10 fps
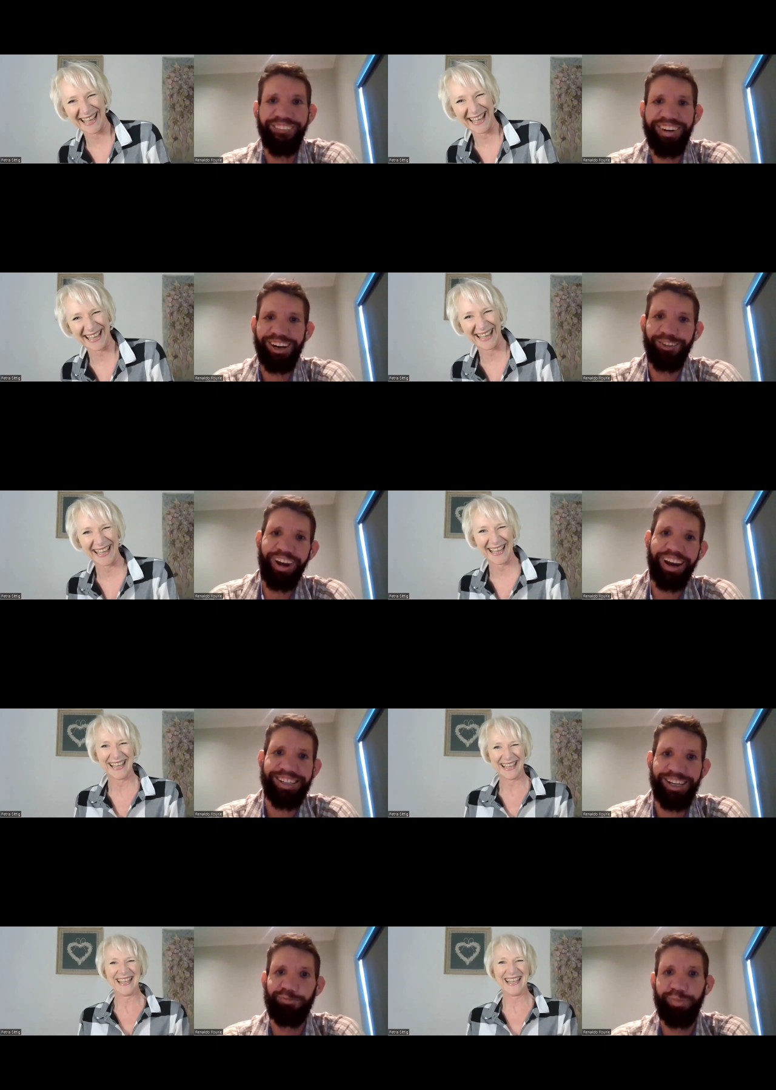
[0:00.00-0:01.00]
Speaker 1: oh, we, we're
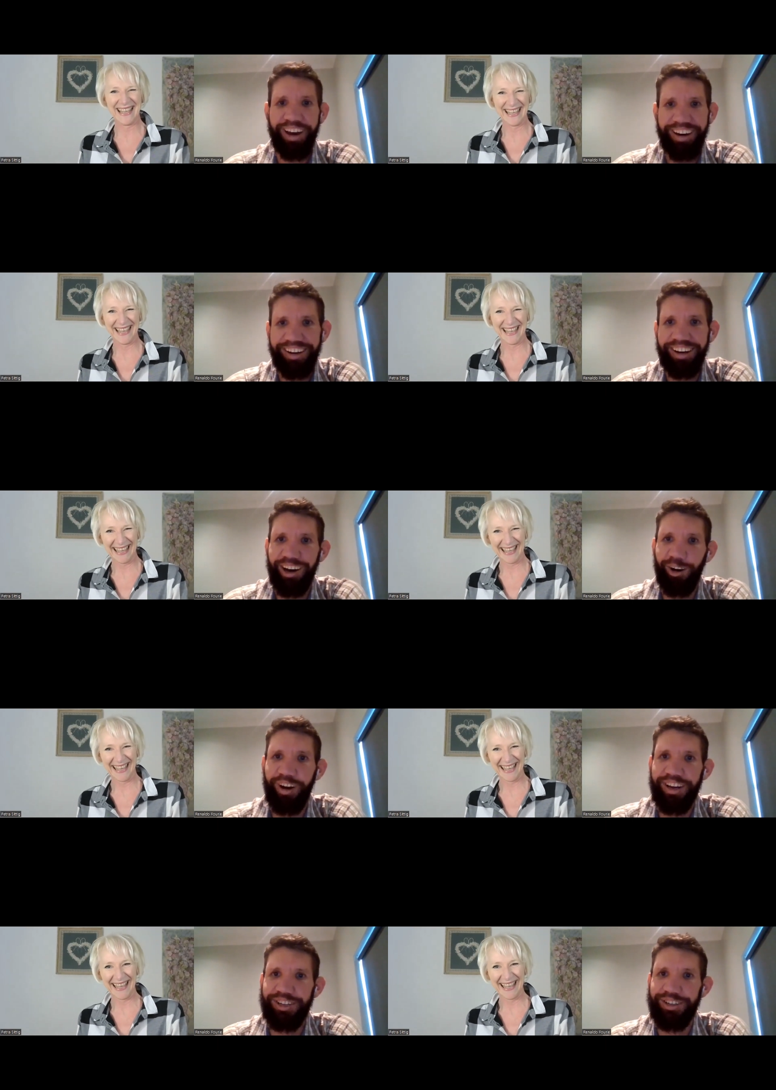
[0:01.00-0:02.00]
actually planning now
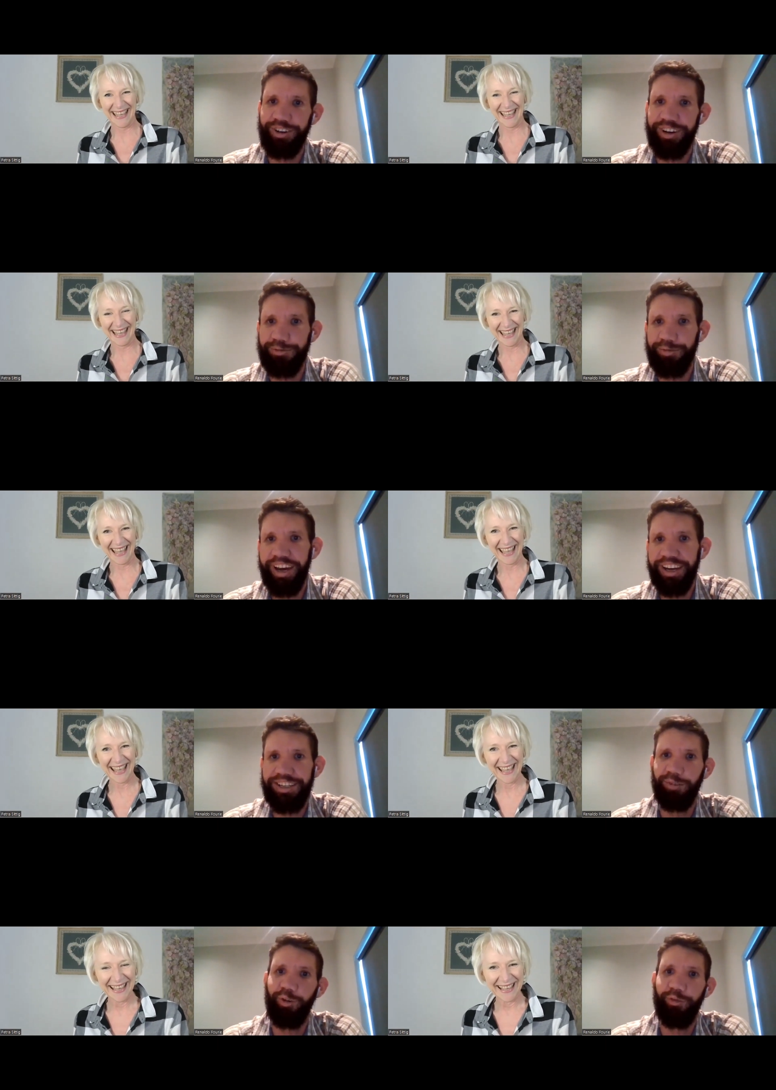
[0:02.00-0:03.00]
as soon as we get
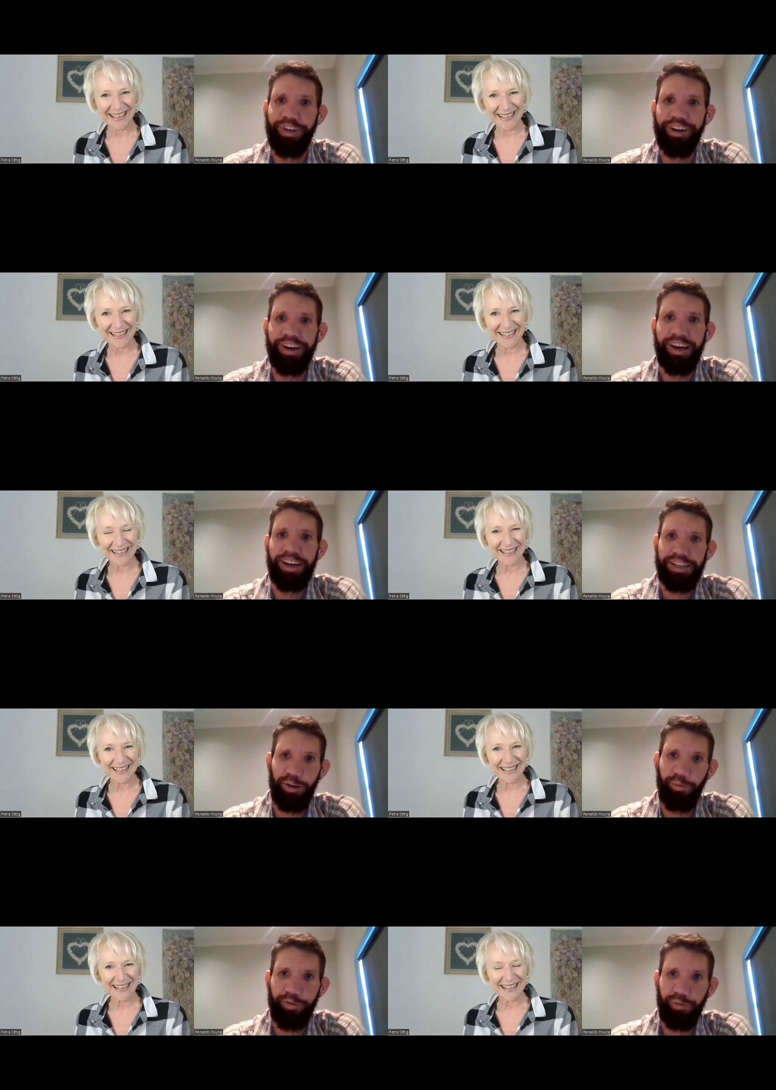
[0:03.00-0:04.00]
some of the
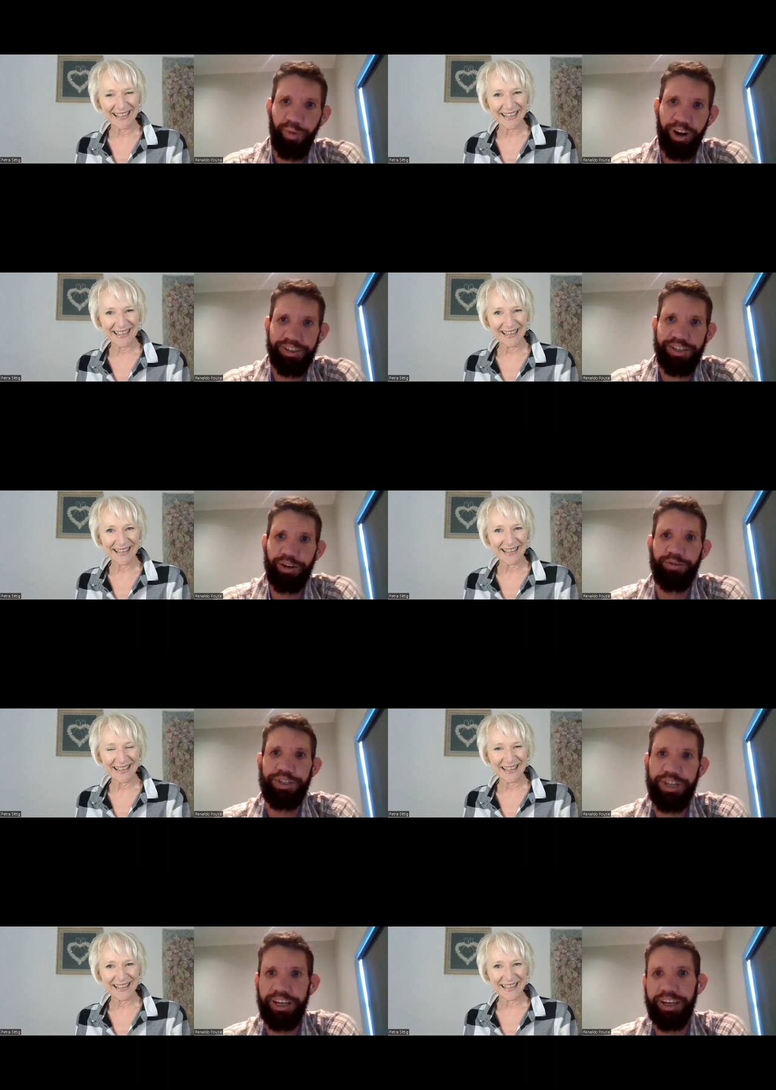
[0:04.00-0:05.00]
some of the
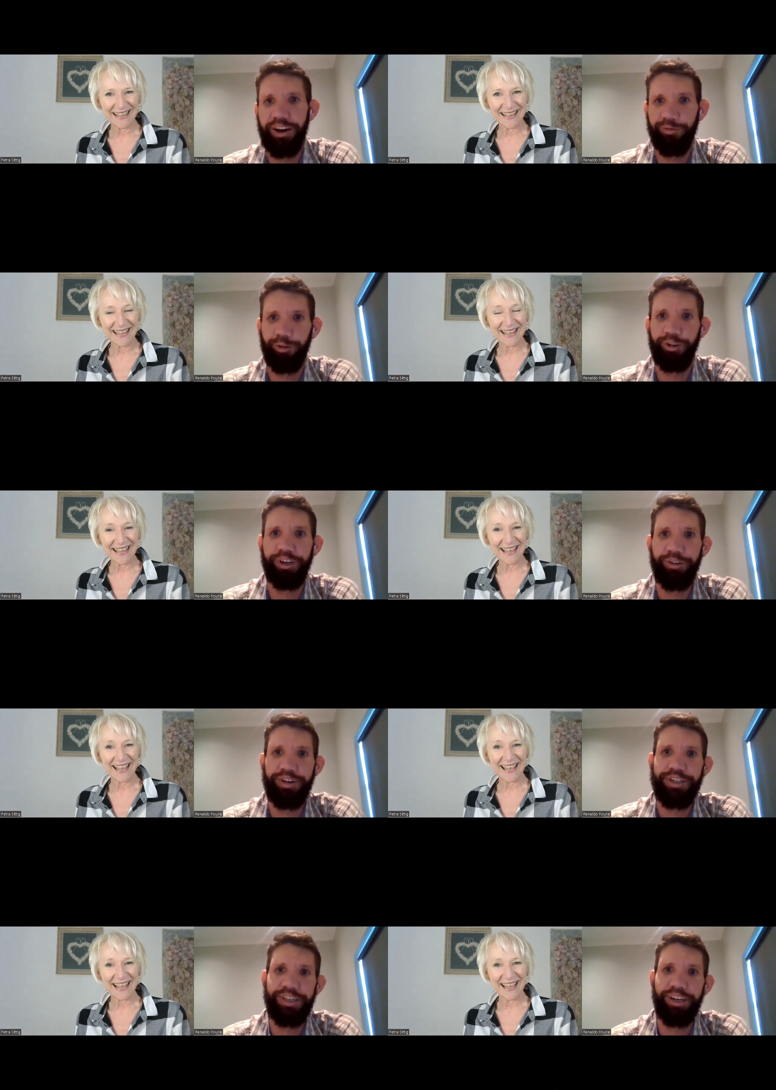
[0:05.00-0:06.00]
milestones set now for the new
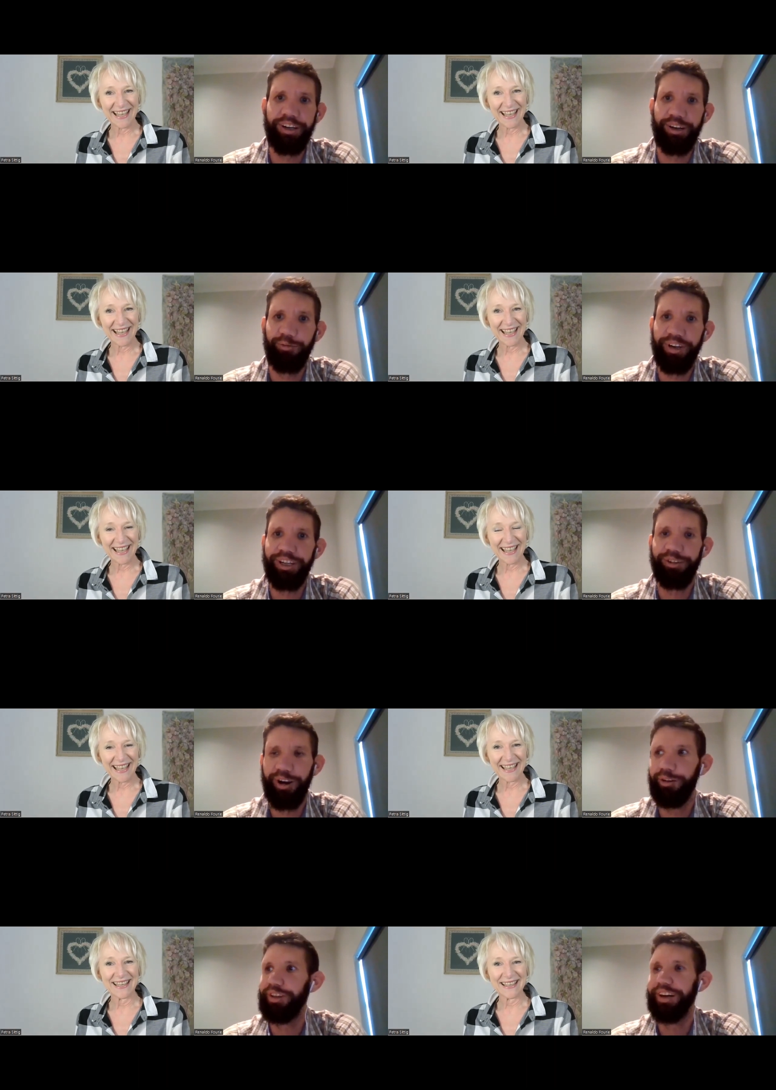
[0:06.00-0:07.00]
distillery. We need to
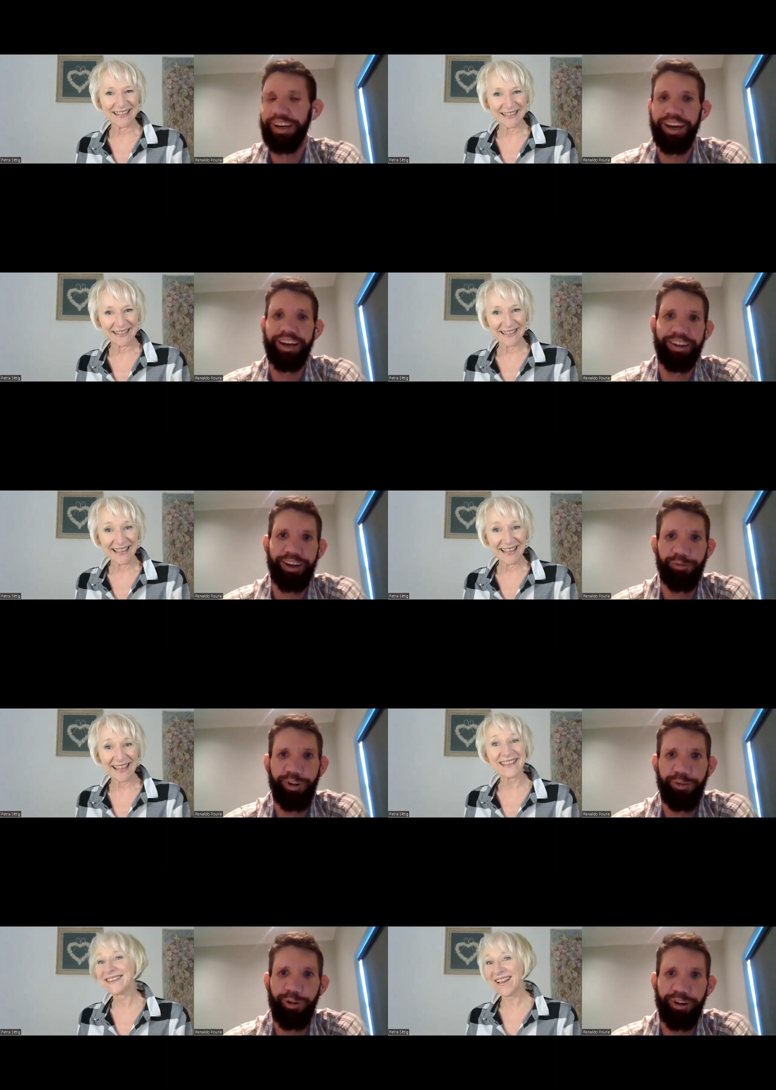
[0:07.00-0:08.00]
go there again. Then
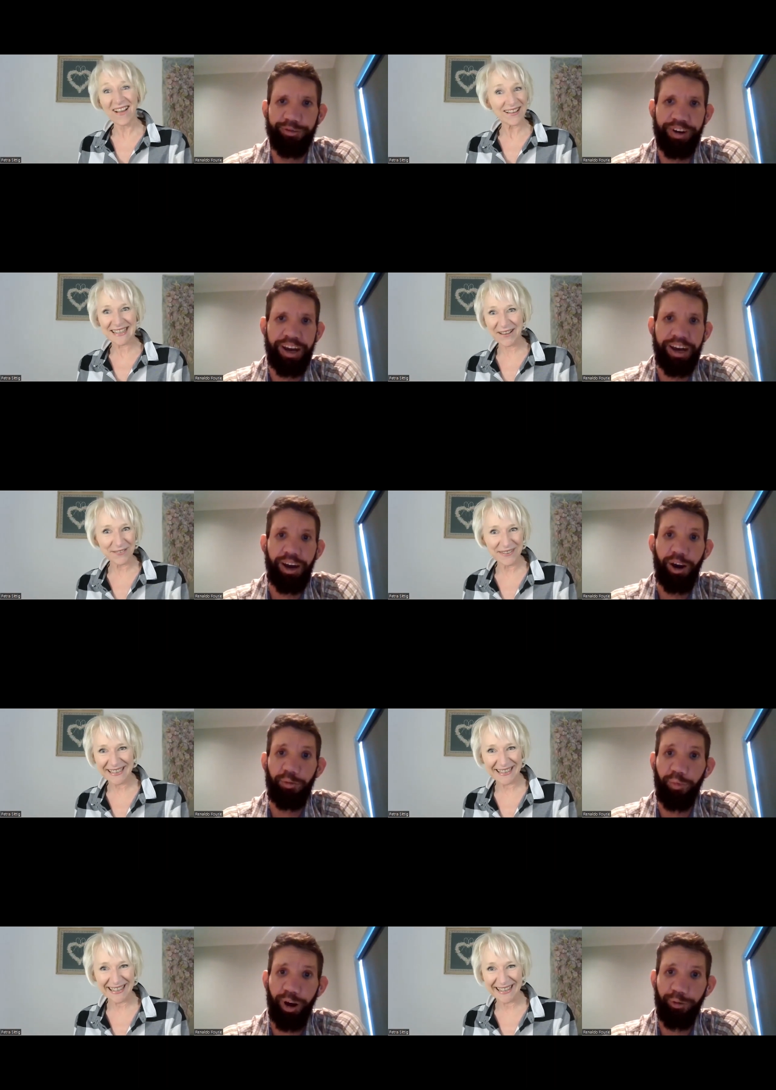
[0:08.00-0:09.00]
we yeah,
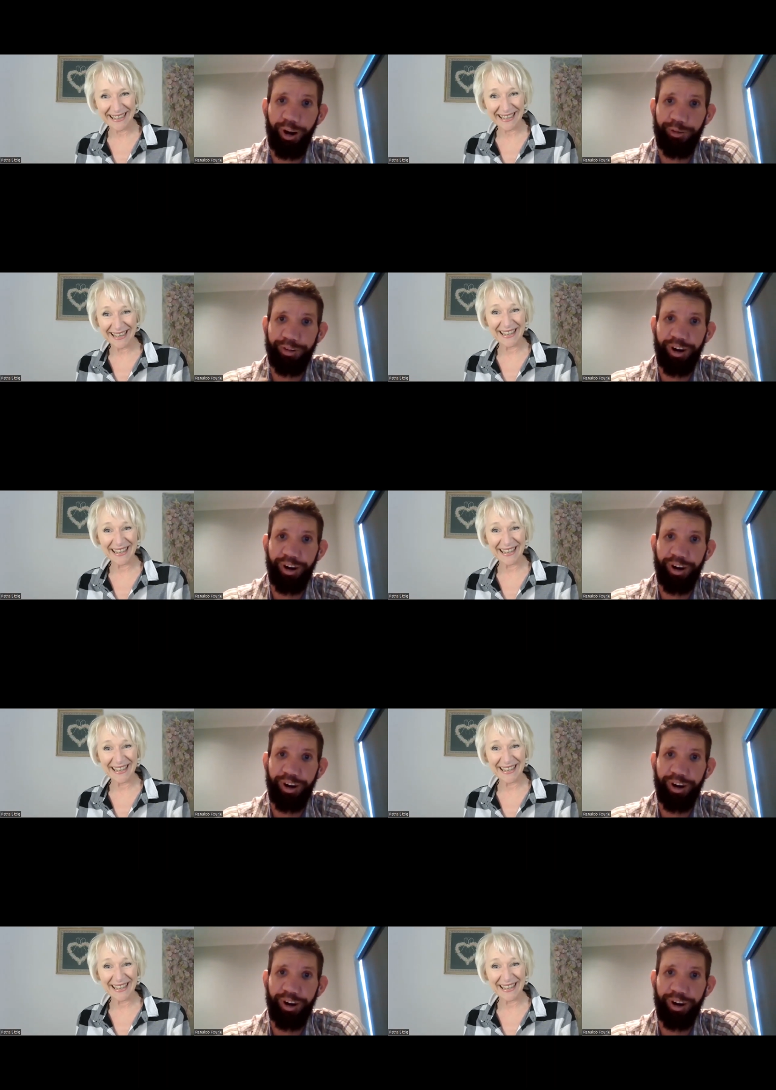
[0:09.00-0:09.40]
definitely. My wife